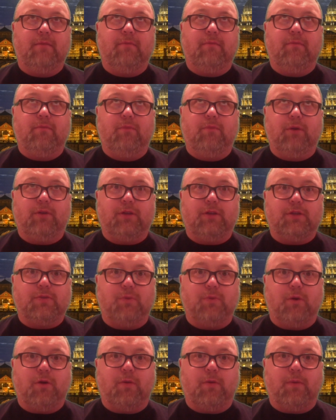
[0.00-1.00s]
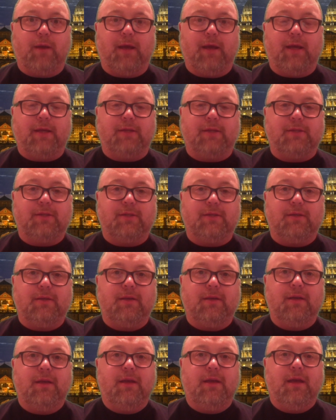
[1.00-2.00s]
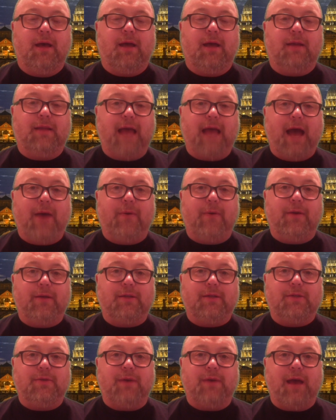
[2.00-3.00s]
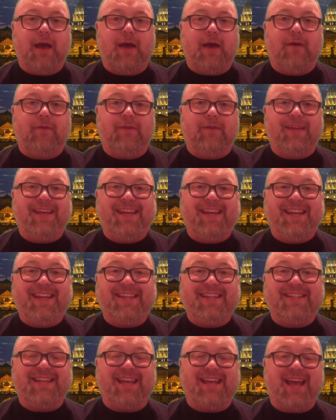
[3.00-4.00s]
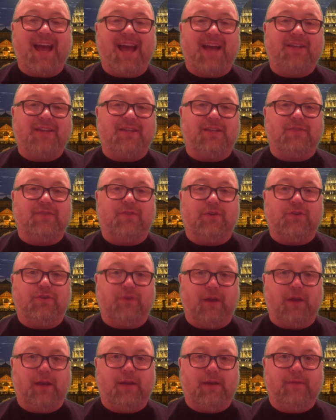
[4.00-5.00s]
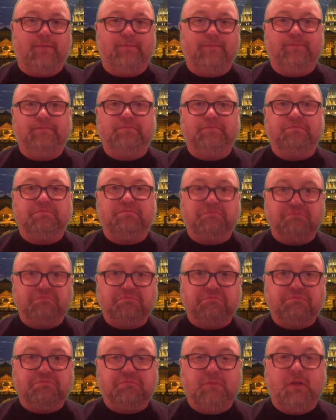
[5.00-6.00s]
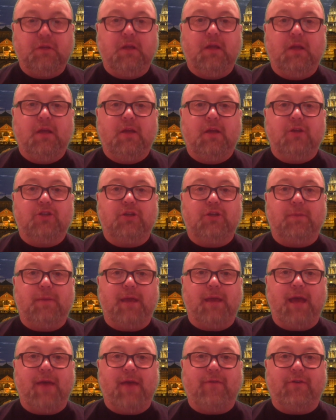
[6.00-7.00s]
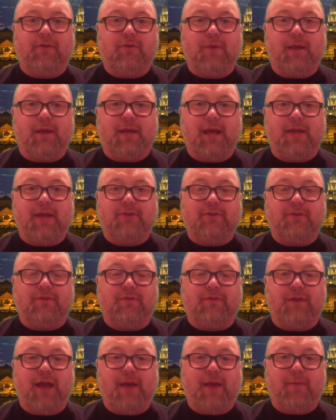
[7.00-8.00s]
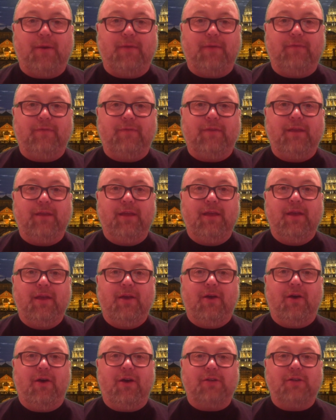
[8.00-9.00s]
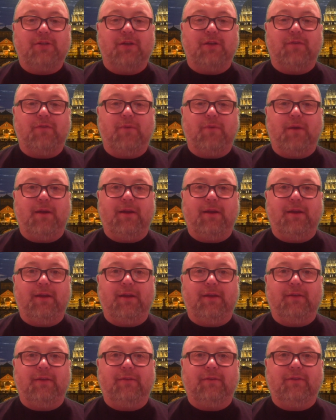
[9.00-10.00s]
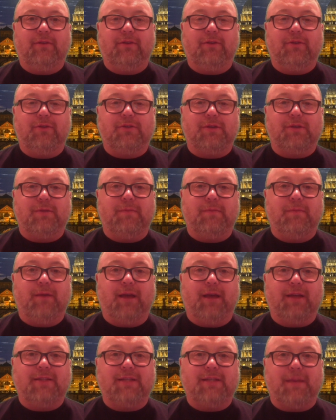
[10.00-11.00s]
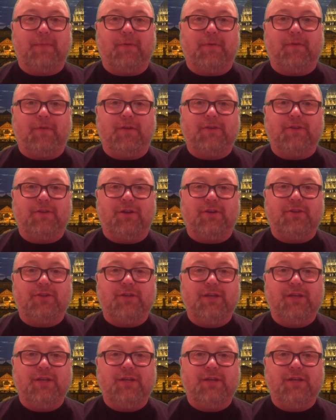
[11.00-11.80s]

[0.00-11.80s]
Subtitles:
with its waterways allow it to have easy access for trade? Should we have a quick answer for that one? Also, if you want to do some separate research,